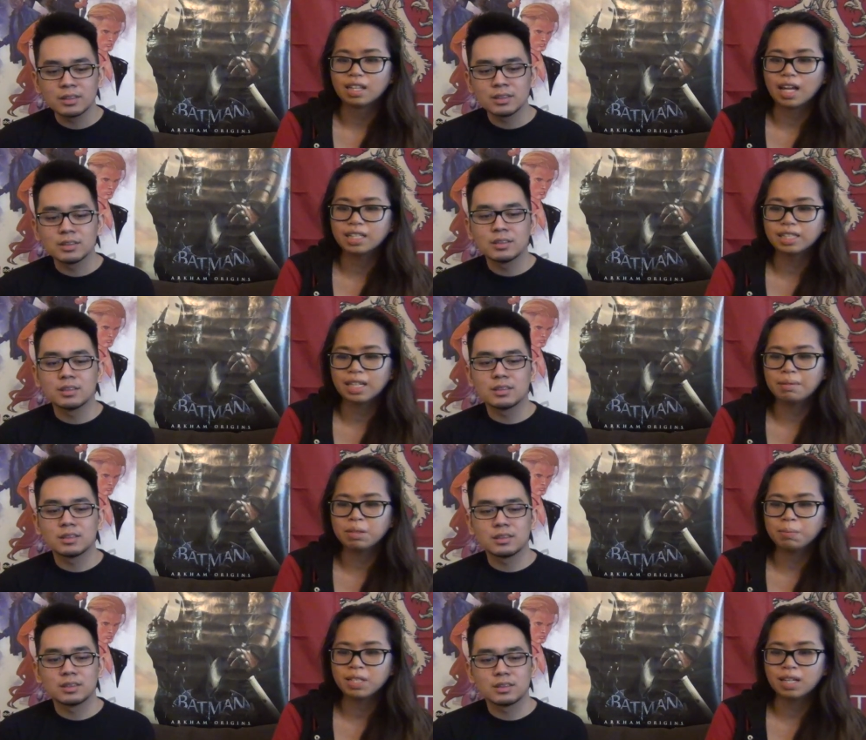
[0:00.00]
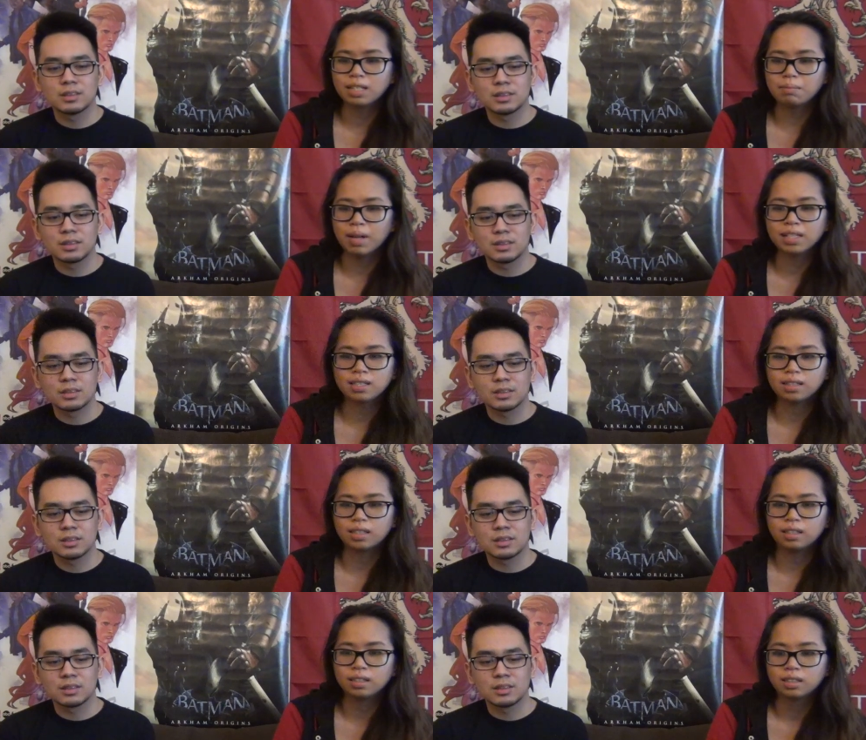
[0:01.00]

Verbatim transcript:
Speaker 1: Not the time to be sentimental.